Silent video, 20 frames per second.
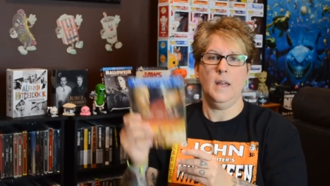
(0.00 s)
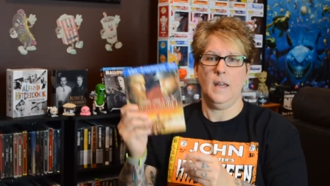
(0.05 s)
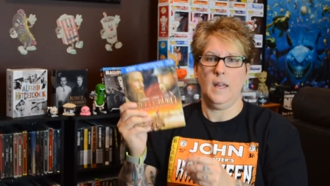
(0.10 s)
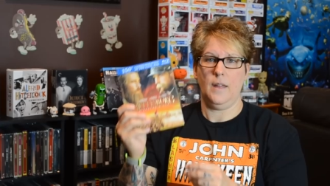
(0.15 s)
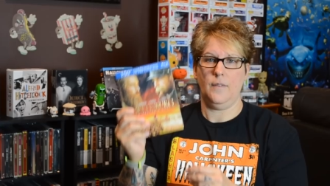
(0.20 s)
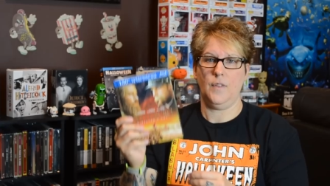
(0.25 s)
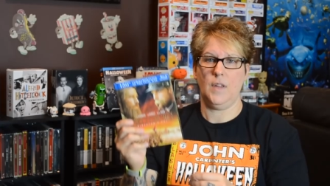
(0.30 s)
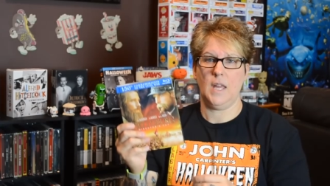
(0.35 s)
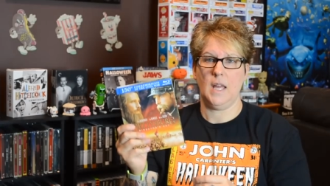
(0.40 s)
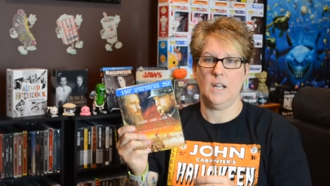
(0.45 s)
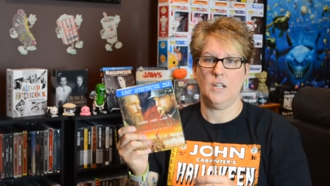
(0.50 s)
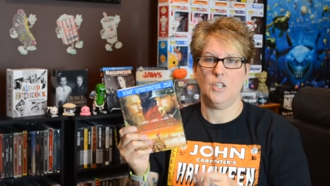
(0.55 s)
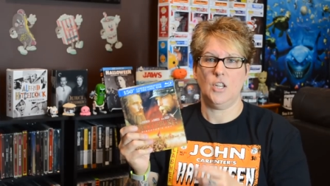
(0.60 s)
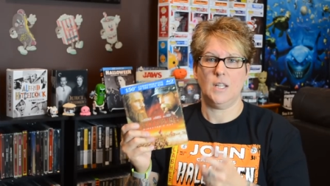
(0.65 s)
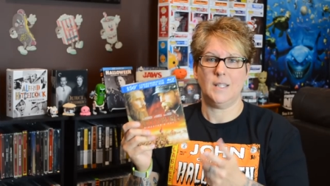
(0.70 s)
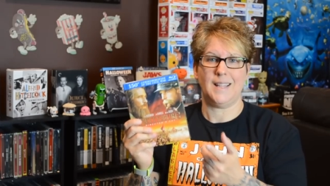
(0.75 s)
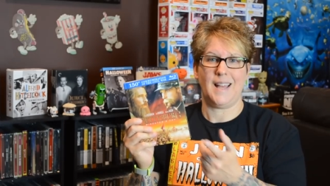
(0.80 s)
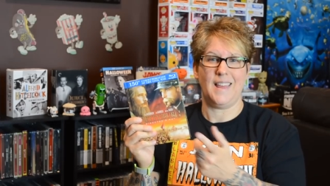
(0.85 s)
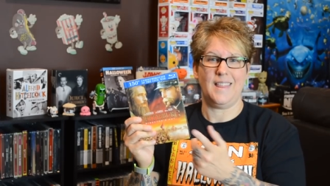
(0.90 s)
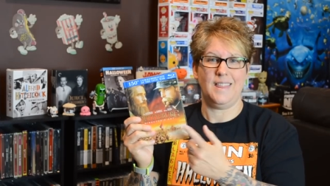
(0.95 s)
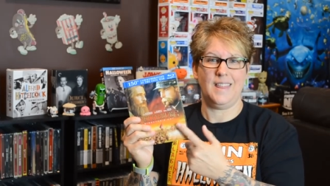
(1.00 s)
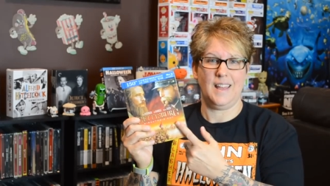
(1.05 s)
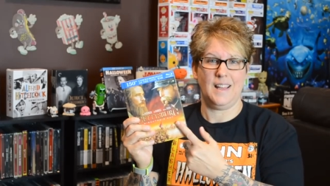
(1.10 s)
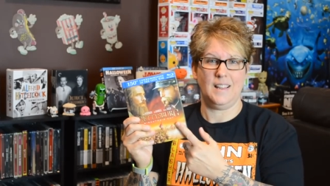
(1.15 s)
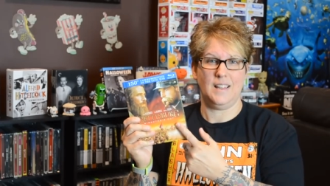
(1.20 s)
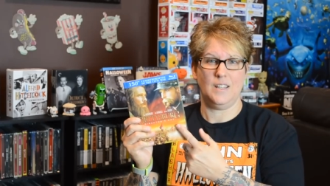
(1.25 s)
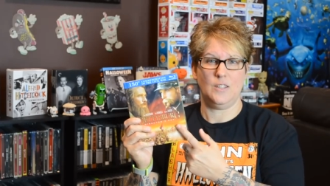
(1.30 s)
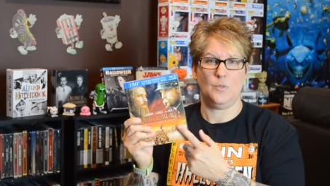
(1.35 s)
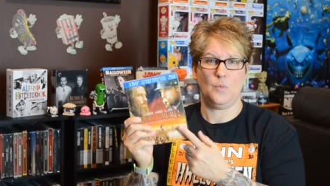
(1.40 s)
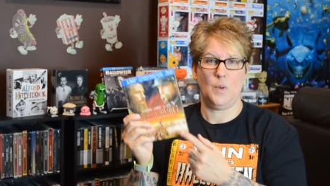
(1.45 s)
if you get a chance, I think
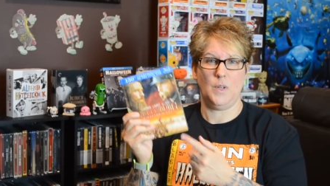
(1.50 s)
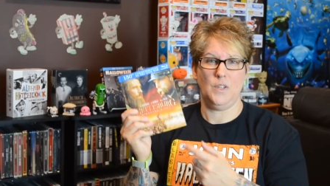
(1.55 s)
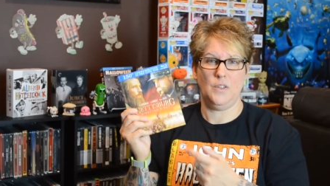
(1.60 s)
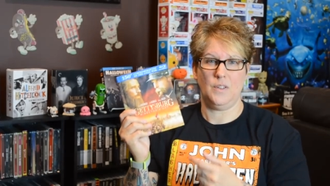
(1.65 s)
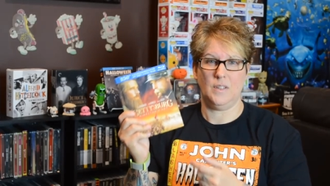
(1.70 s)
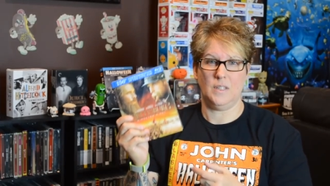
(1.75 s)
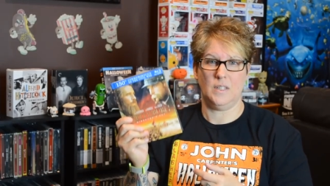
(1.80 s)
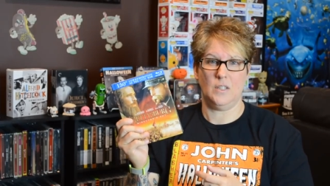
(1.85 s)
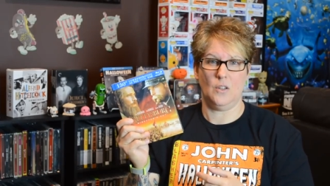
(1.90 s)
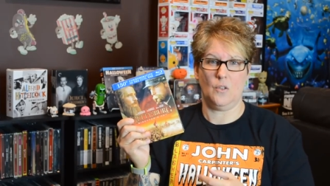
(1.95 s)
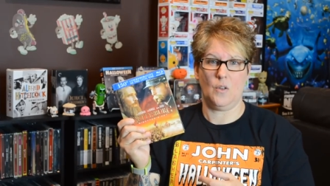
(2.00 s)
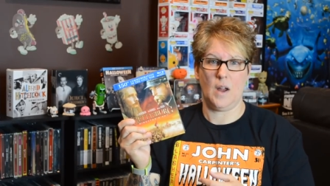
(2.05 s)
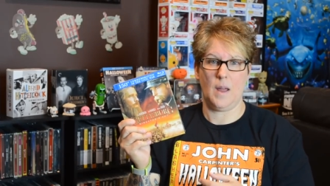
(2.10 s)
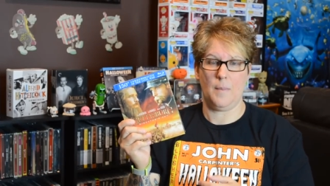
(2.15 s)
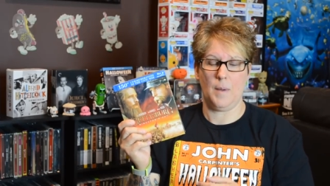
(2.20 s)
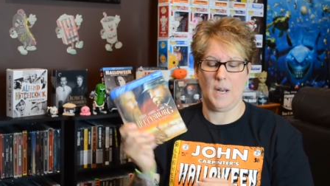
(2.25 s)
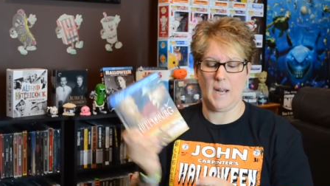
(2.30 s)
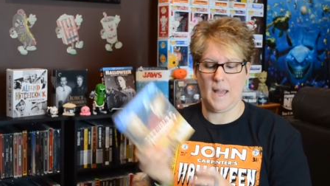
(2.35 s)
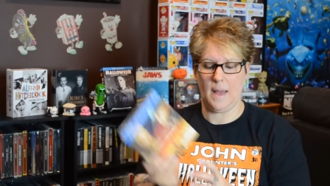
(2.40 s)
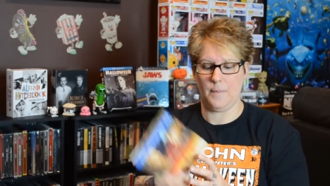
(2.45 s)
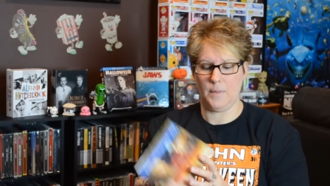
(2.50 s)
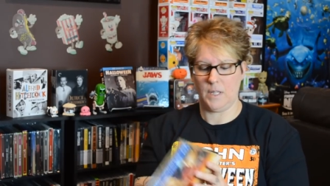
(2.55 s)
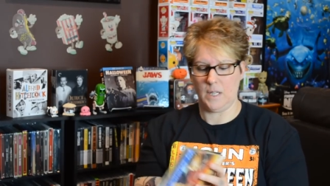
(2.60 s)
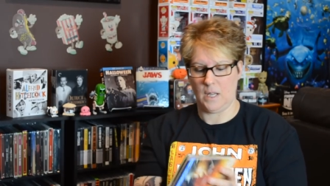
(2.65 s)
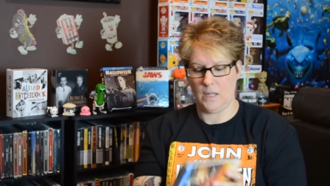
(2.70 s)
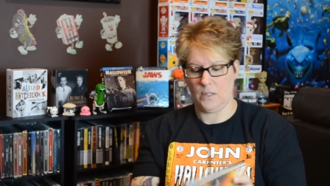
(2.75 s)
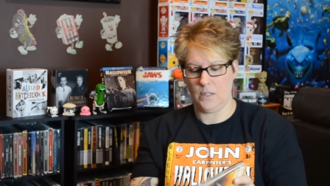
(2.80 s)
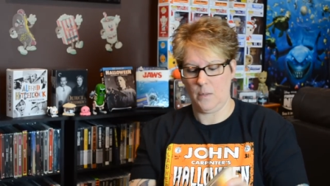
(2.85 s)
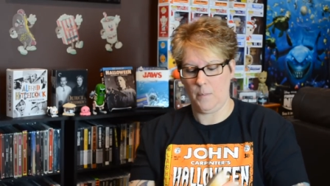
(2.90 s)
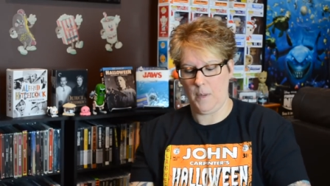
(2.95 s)
this one you can still grab on
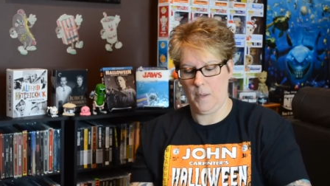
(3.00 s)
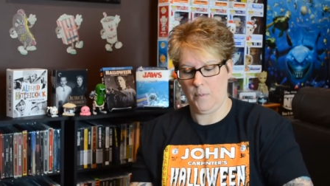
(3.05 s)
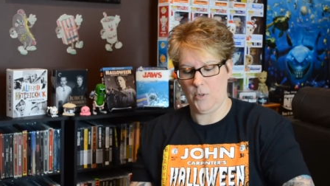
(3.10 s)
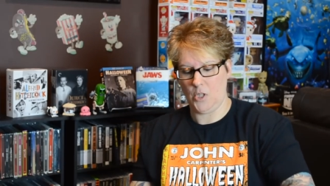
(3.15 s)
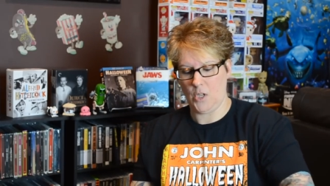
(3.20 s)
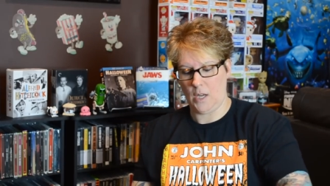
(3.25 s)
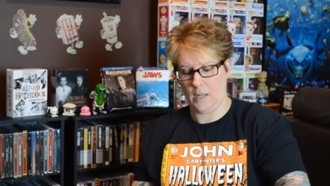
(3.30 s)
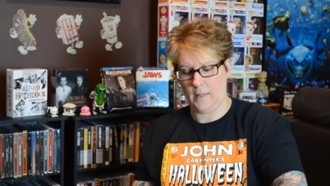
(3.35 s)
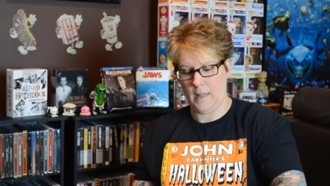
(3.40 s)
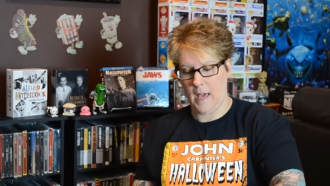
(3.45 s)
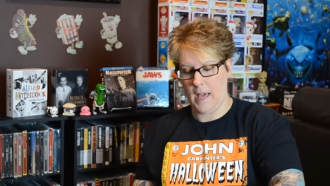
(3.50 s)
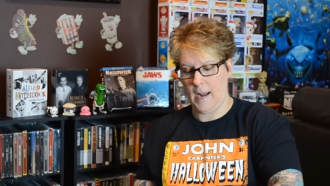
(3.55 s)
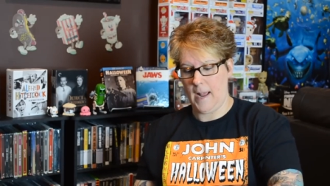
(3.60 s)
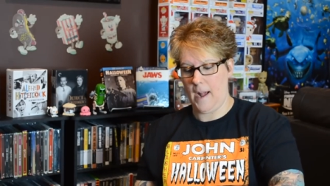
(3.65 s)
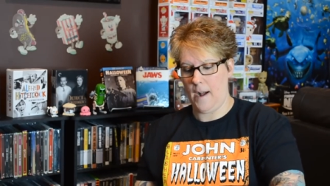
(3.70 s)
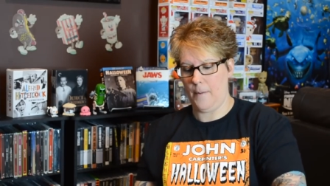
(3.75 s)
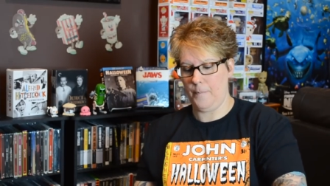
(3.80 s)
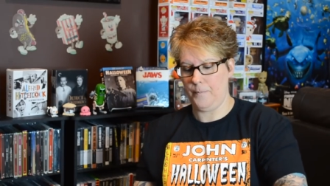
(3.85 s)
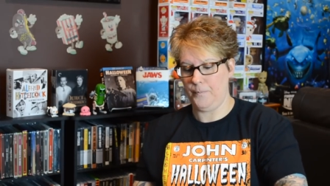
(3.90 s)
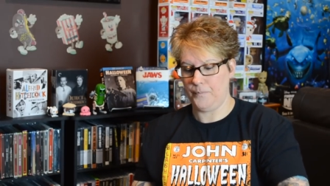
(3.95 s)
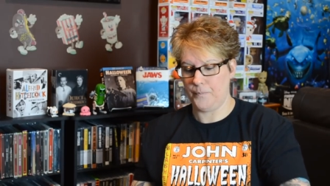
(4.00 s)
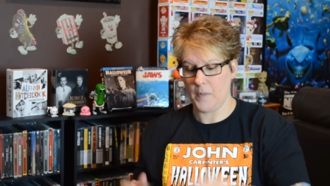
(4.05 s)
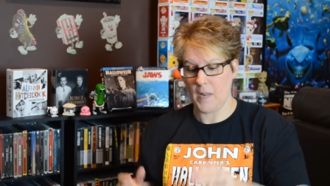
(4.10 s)
Amazon, so maybe check that out.